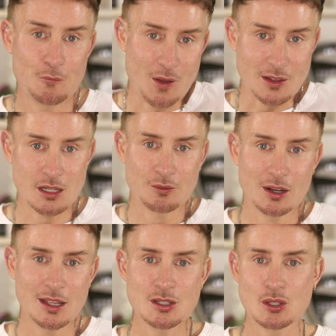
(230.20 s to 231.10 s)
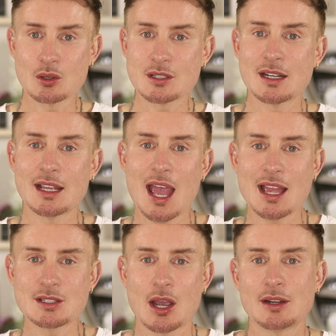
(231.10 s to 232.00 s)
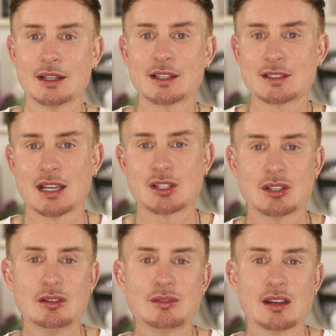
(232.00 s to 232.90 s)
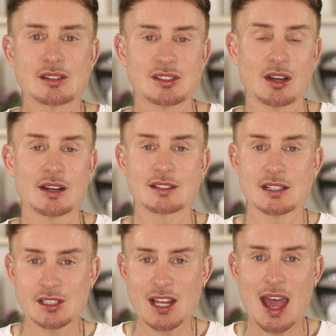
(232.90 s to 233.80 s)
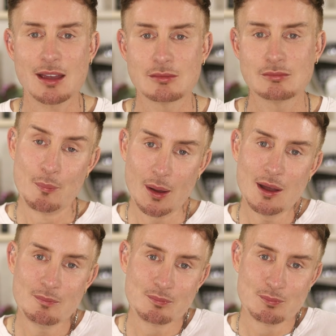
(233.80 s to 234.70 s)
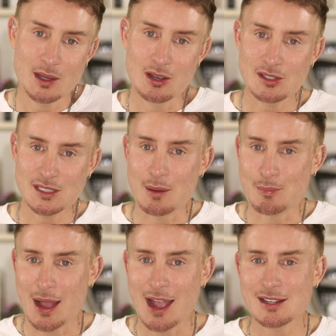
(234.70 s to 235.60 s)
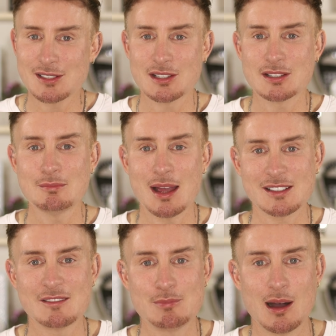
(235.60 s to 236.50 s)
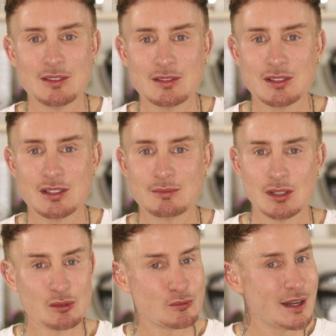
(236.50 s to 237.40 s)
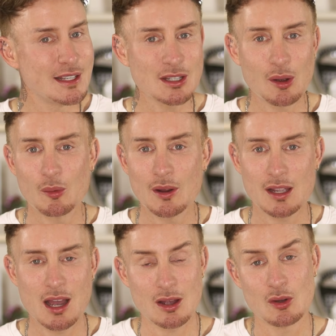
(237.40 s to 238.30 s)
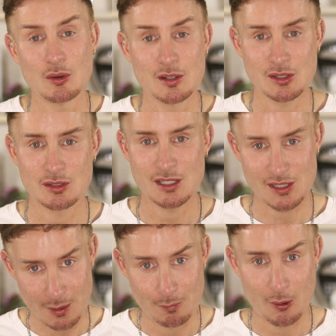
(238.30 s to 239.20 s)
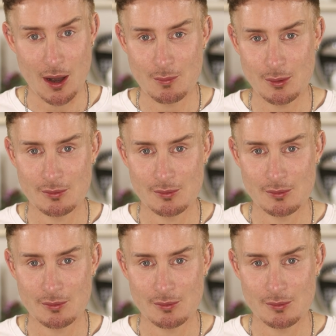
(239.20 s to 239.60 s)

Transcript: effectively shortening and toning the tissue that started to sag. But because it packs such a massive punch, you really don't want to cut corners on your skin prep.